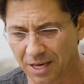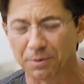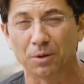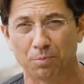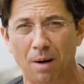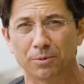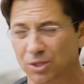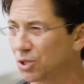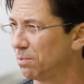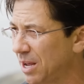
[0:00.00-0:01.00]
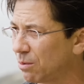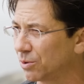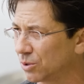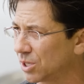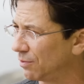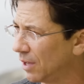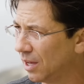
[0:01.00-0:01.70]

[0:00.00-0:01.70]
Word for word: keeping the promises you make with yourself.